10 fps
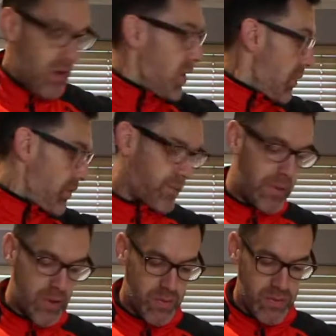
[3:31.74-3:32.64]
Oh, the
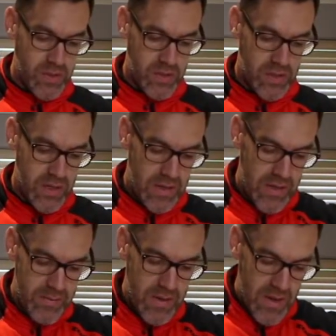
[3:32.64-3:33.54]
postman's just turned
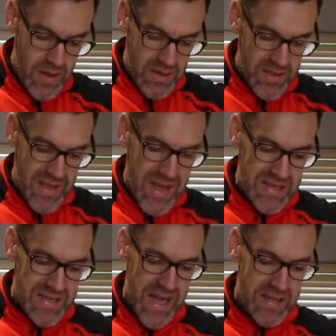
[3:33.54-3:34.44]
up. So
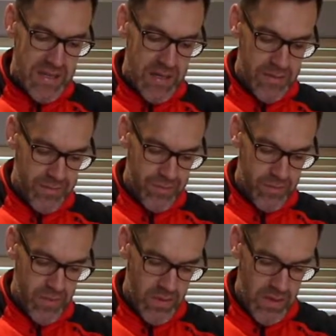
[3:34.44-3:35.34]
that's that done.
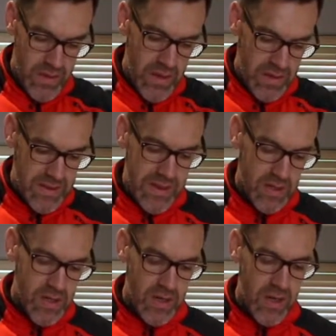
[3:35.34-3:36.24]
So that's
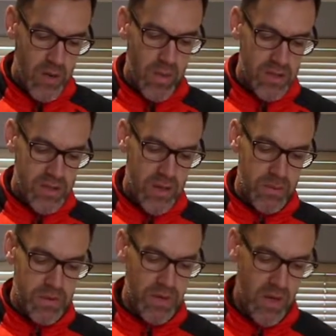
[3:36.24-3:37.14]
going to go to one side. I'm
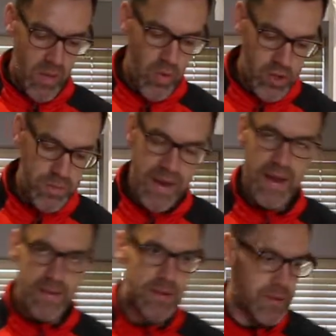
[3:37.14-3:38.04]
just going to go and wash my
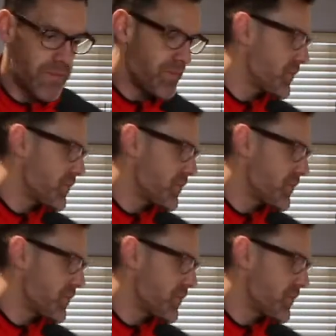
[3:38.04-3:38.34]
hands.